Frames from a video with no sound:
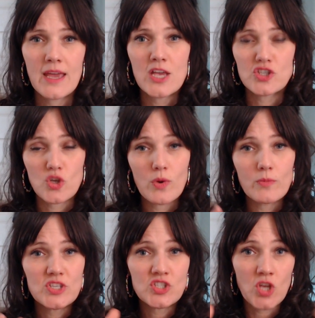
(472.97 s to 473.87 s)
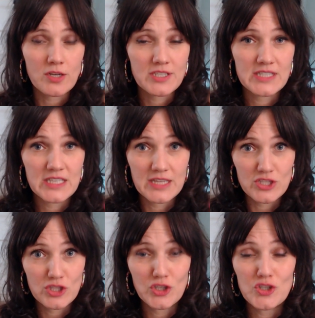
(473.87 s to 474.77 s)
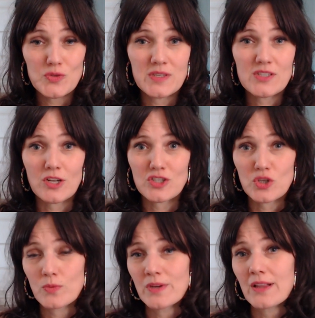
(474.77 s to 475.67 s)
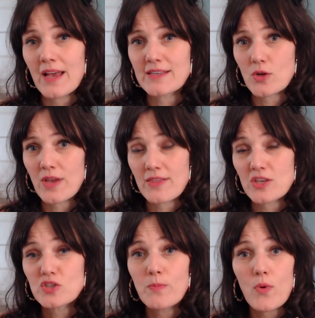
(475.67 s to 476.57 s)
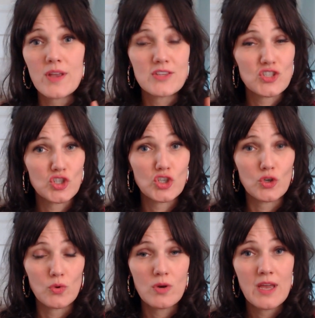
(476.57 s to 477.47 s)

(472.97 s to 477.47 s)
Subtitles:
So when we start to see these clues, we start to realize, okay, this points to